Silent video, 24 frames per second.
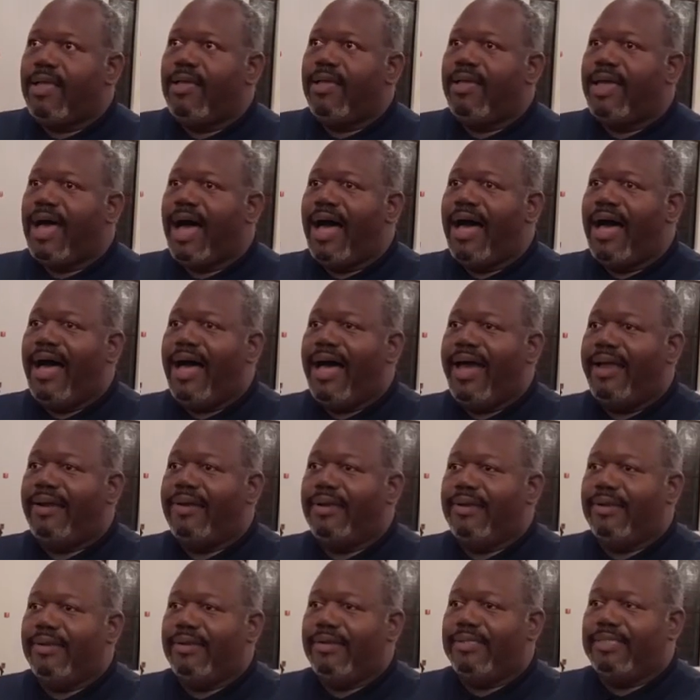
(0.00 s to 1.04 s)
God
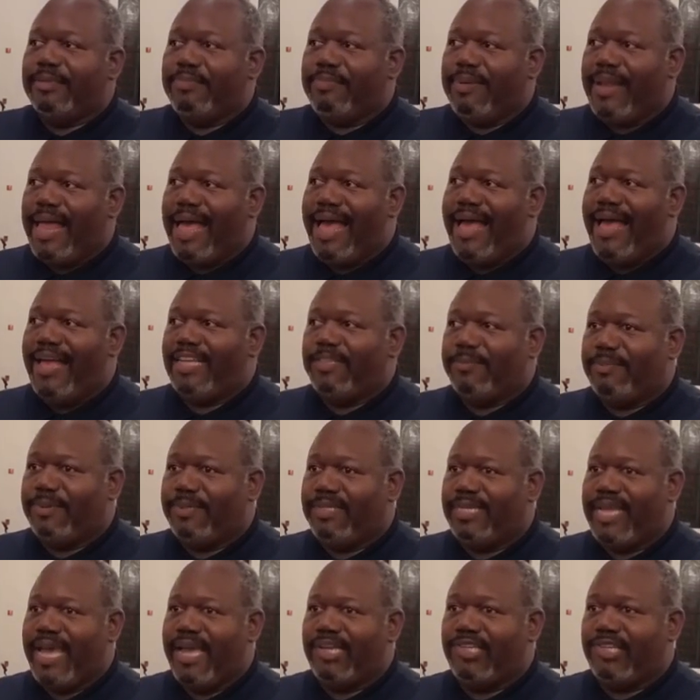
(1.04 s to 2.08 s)
supplies
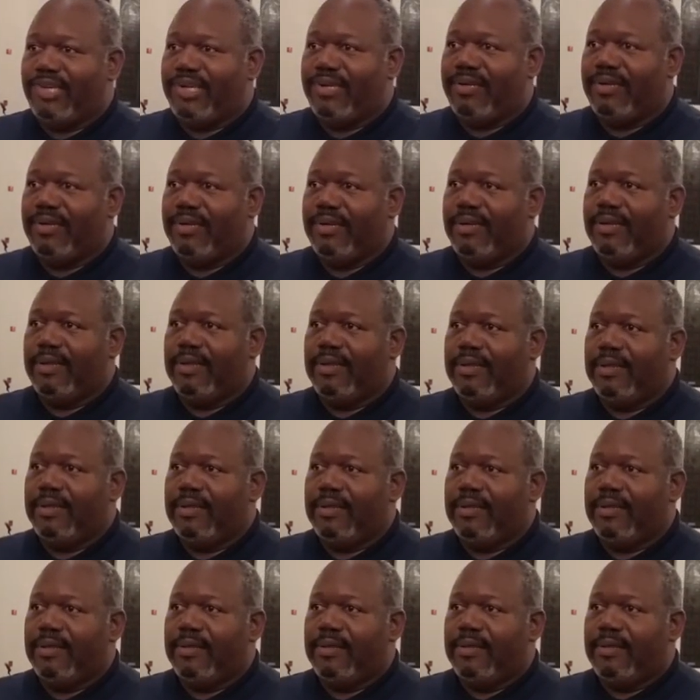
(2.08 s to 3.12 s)
protection
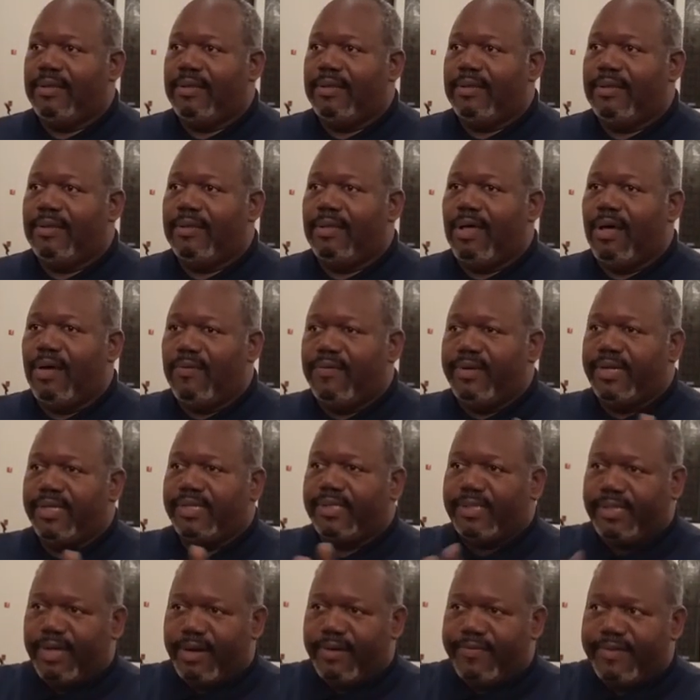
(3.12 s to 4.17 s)
over
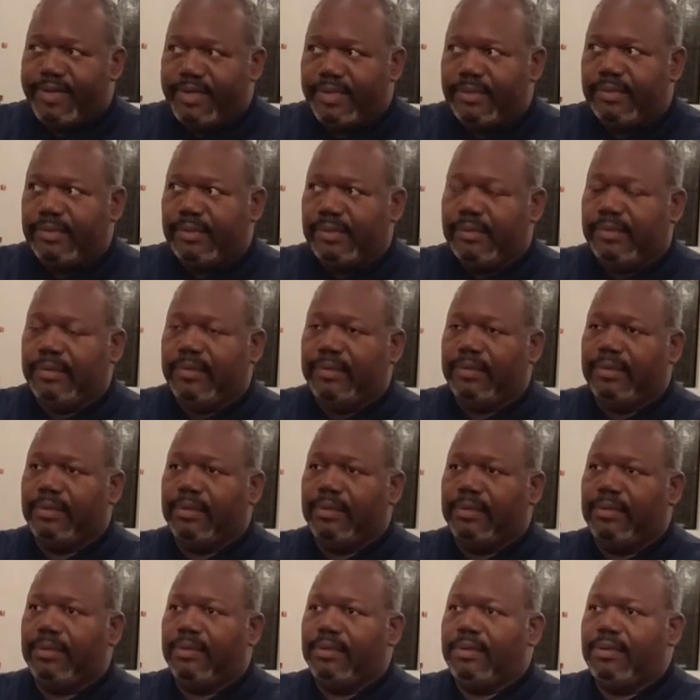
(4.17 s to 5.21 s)
his servants
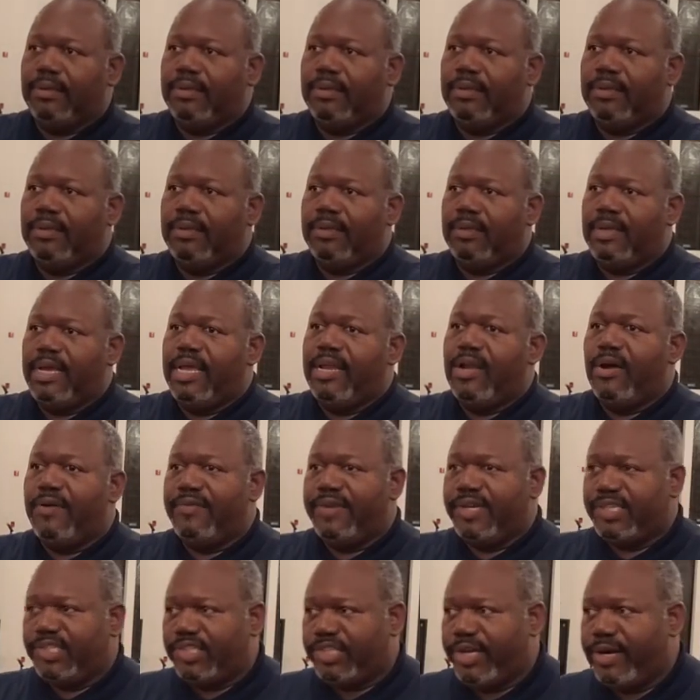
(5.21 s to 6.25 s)
and
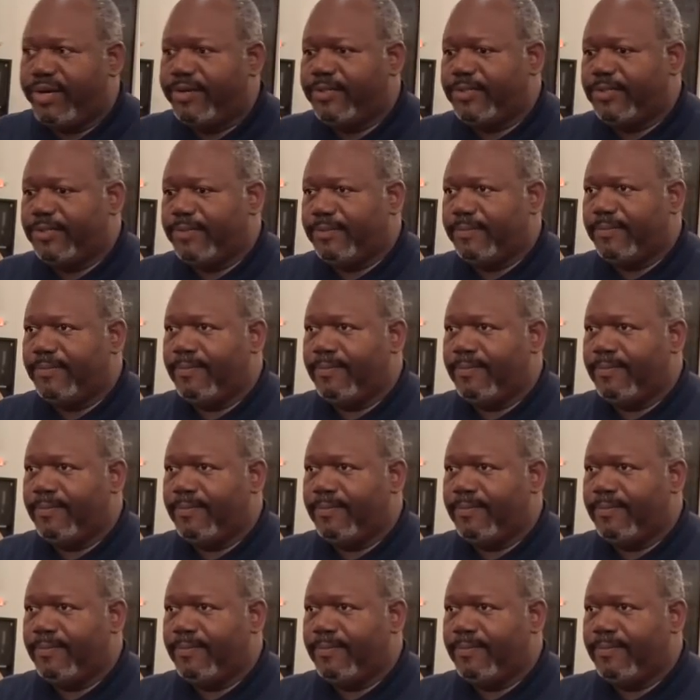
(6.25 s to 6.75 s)
over his church.